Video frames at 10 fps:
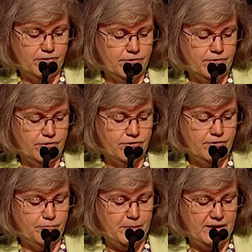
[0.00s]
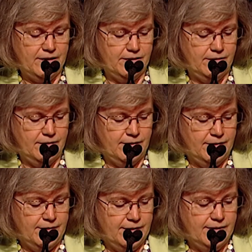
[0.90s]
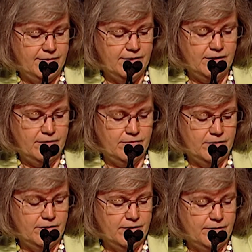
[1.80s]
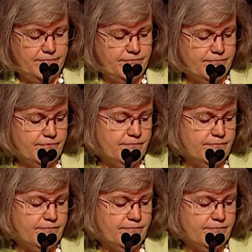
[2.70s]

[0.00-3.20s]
insurance should have paid, and then